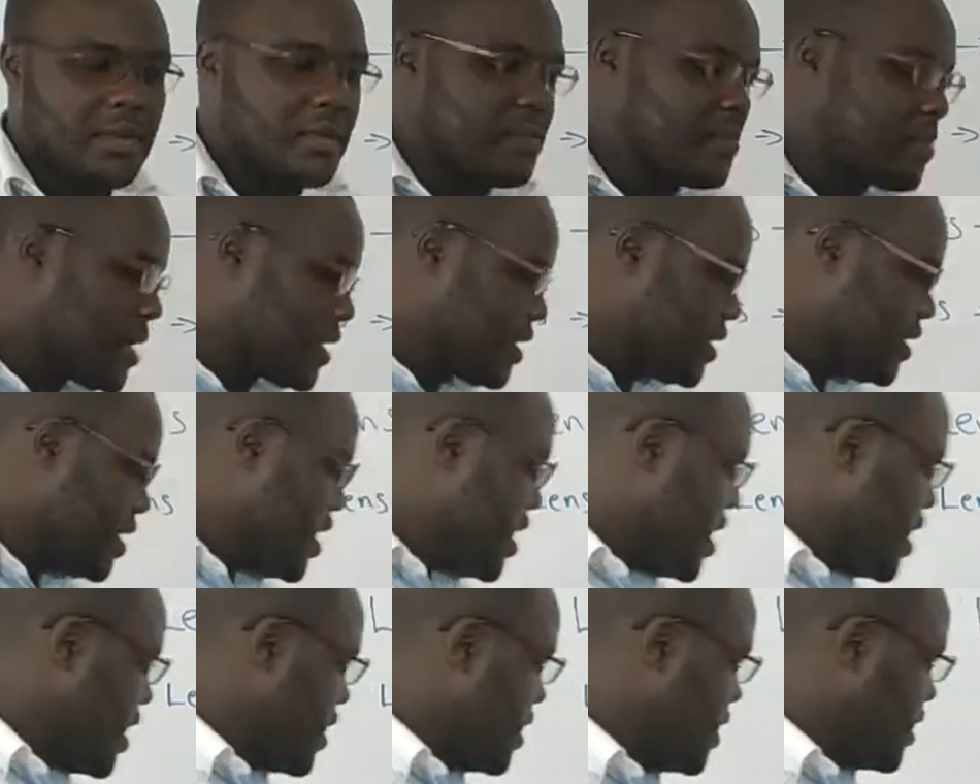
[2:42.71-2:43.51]
But
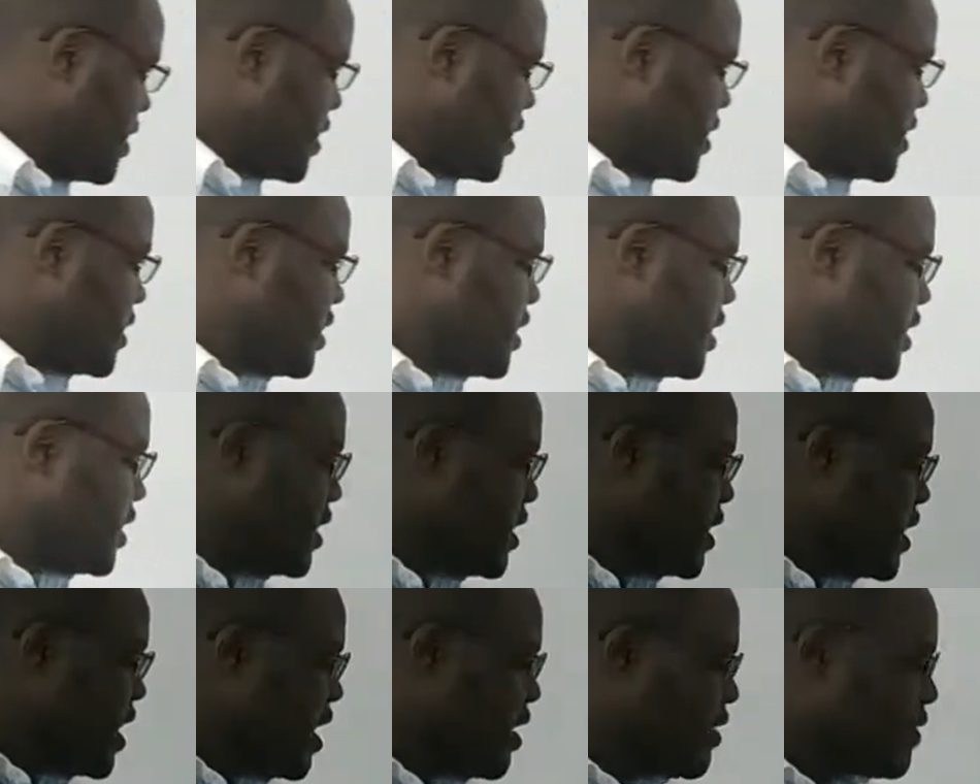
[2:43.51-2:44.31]
interestingly
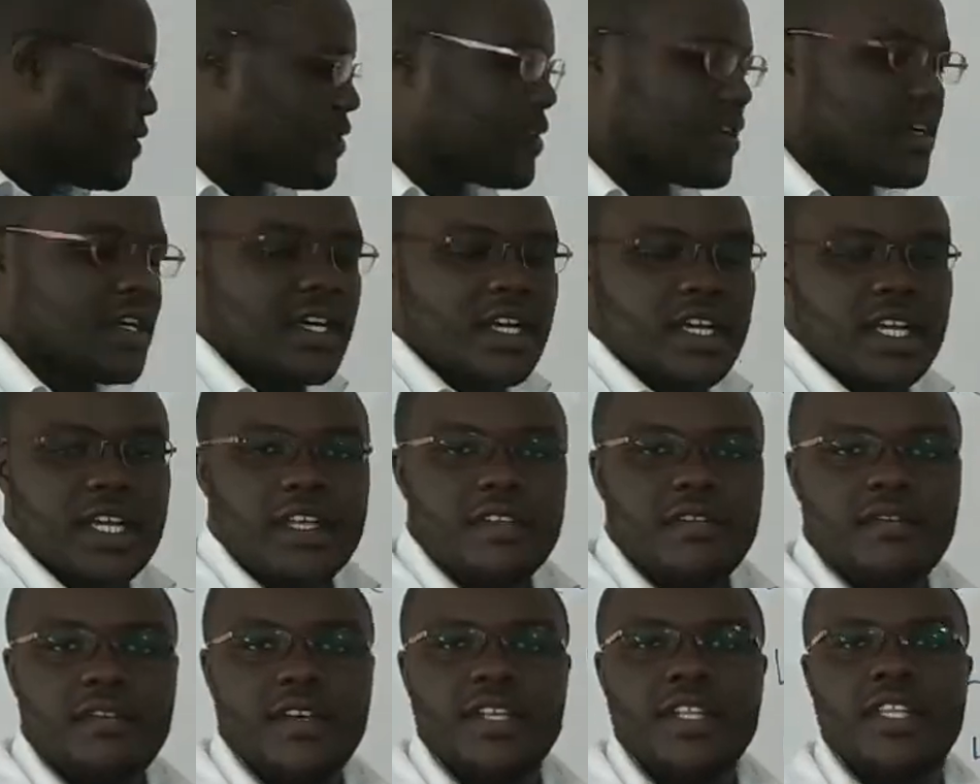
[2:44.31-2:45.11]
enough,
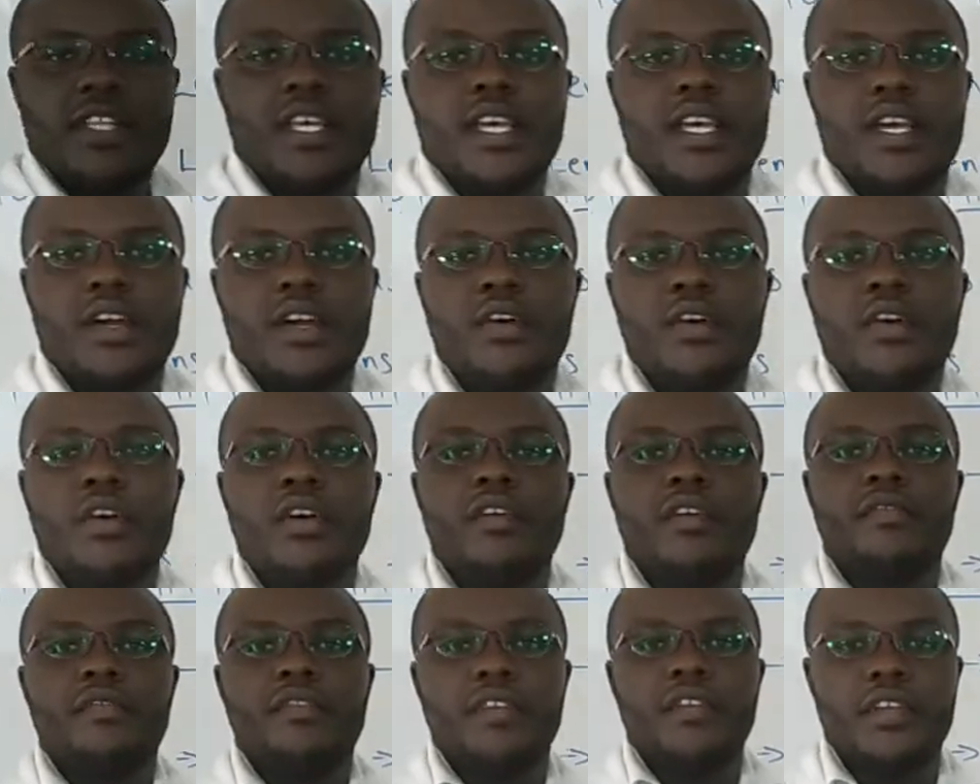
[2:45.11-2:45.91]
even
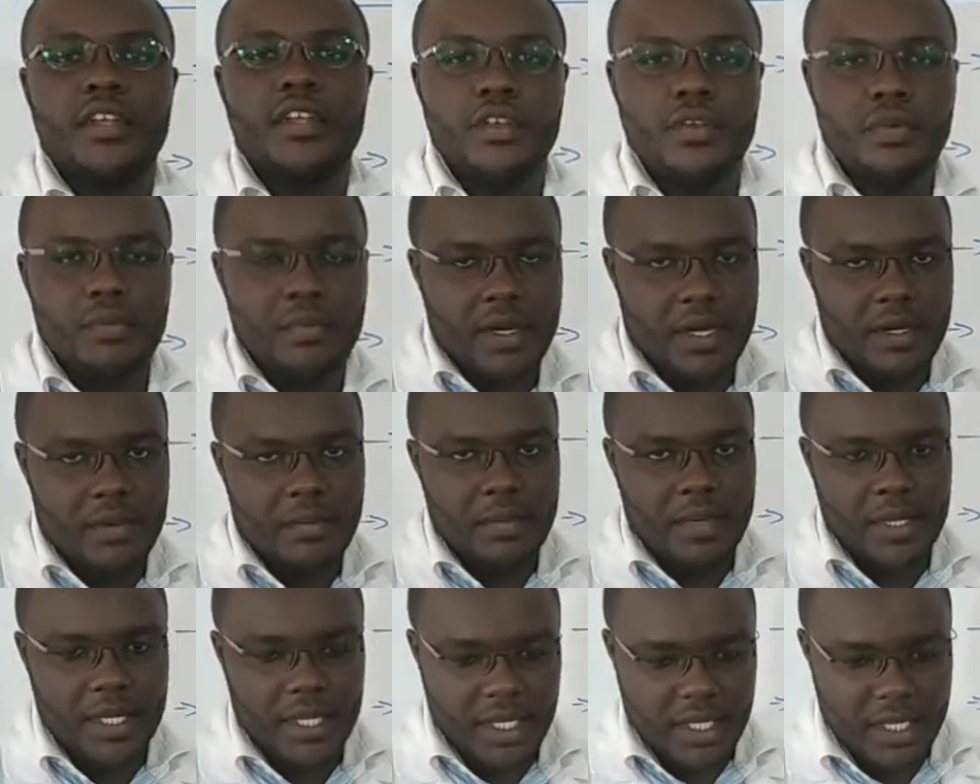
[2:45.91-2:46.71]
every human
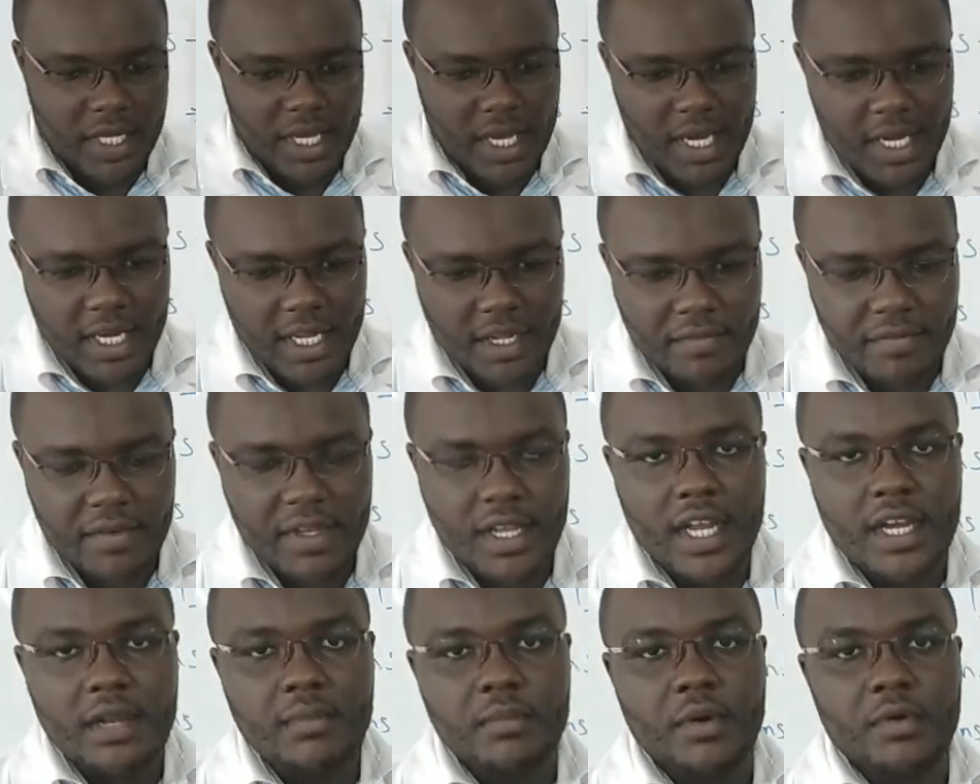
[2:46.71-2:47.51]
being and every
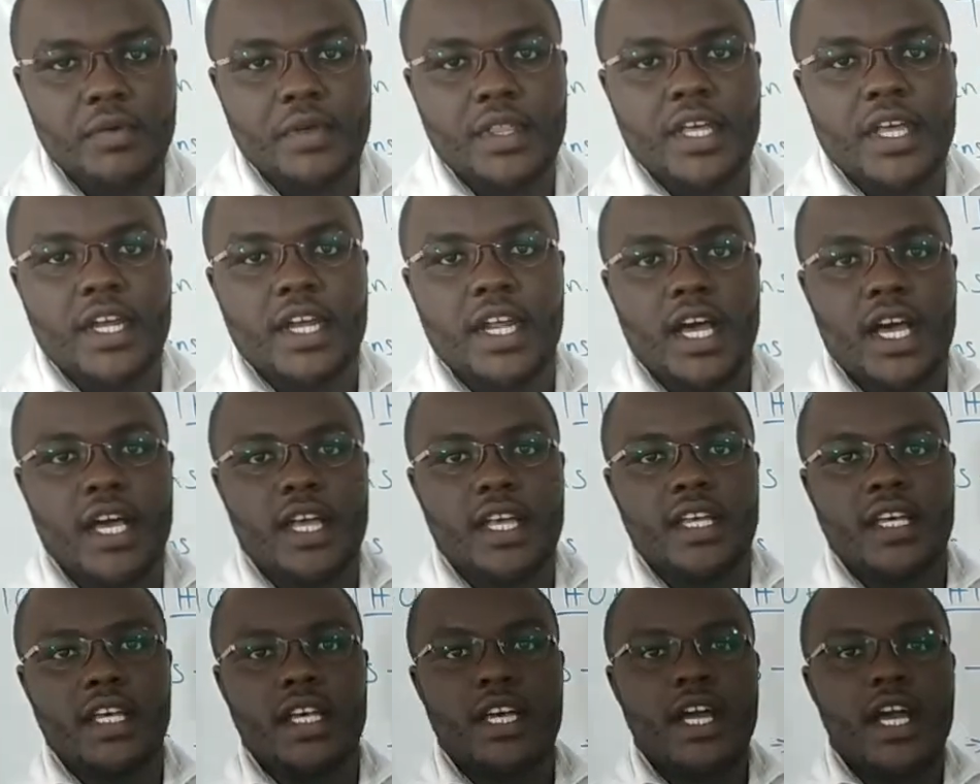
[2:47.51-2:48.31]
animal with an eye
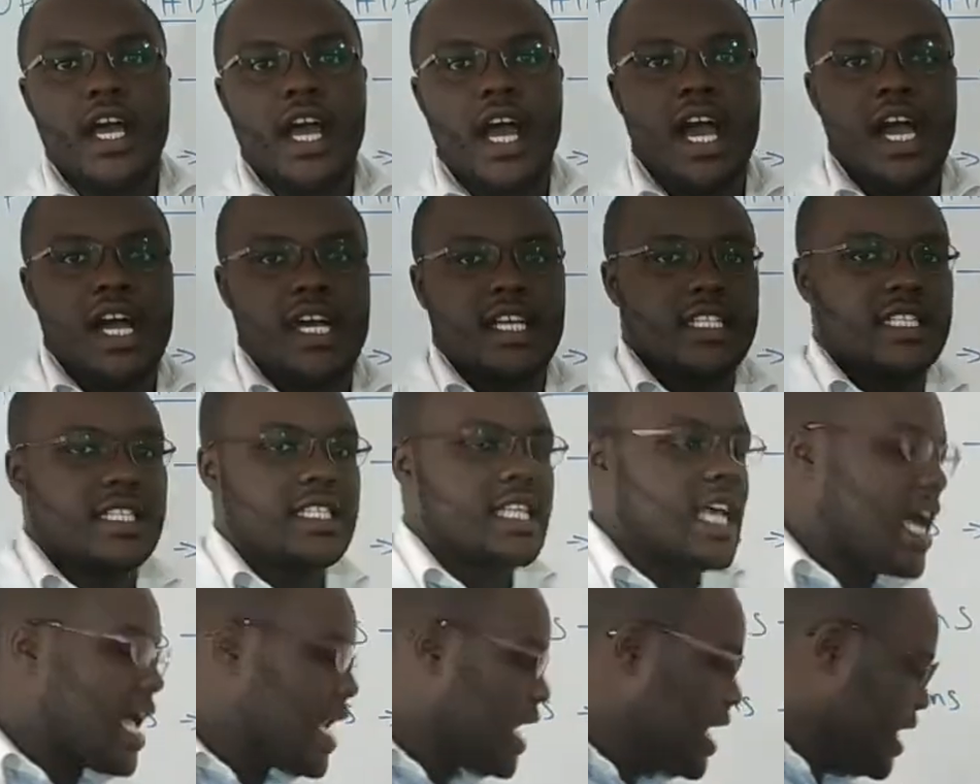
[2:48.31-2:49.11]
has
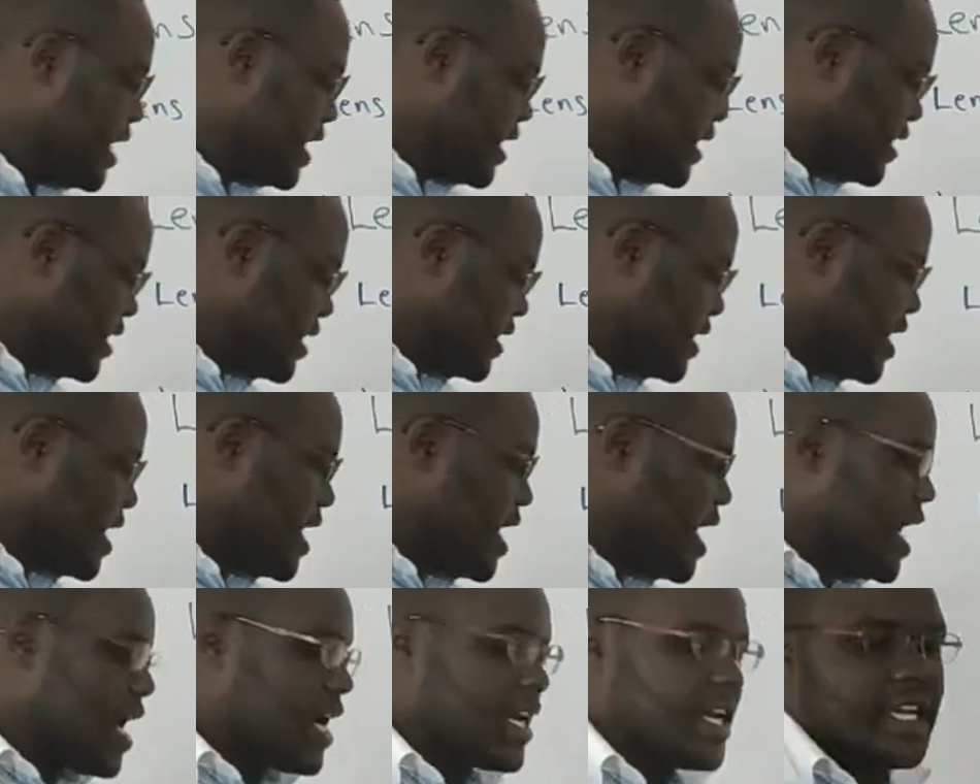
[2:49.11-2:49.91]
a lens,
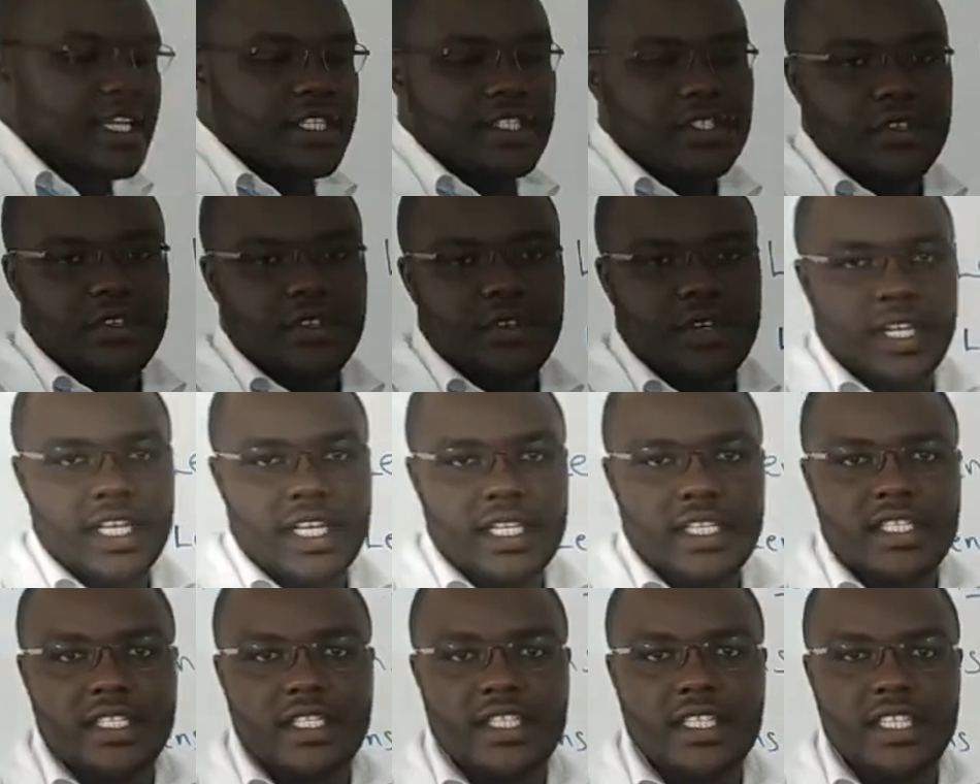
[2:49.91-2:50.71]
a natural
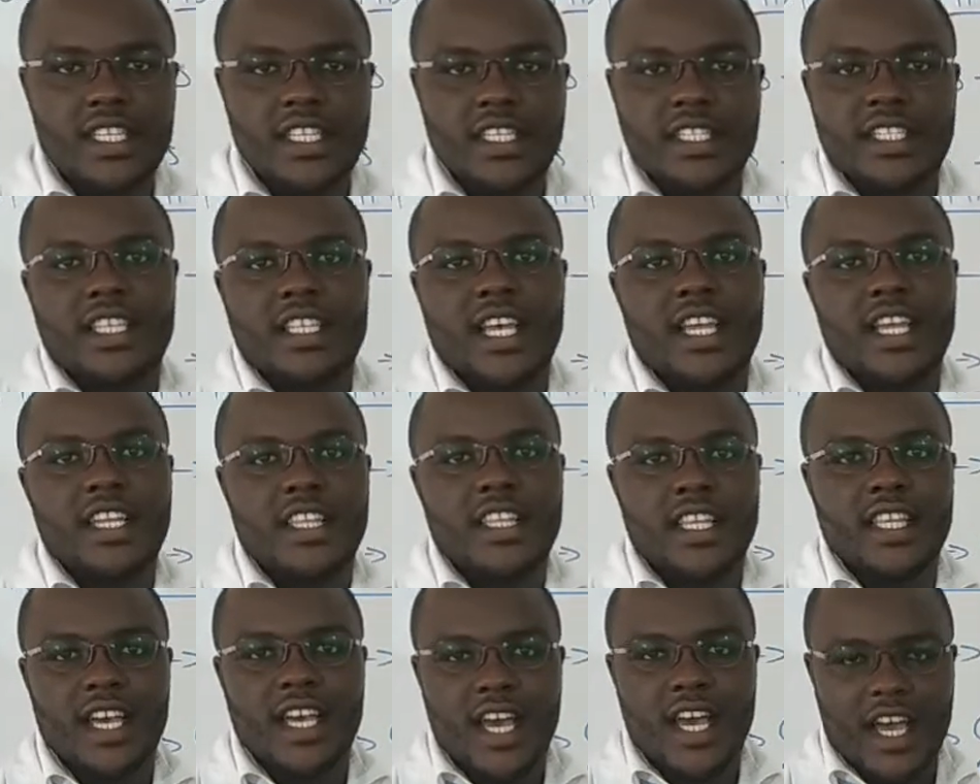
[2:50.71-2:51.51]
lens inside
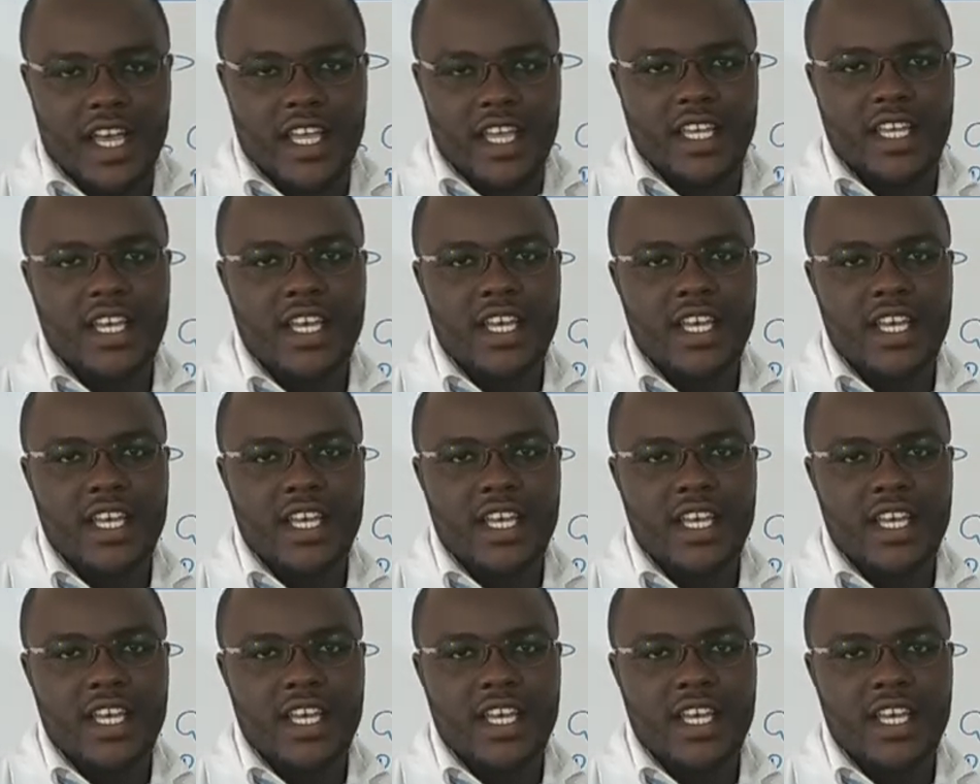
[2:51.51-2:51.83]
the eye,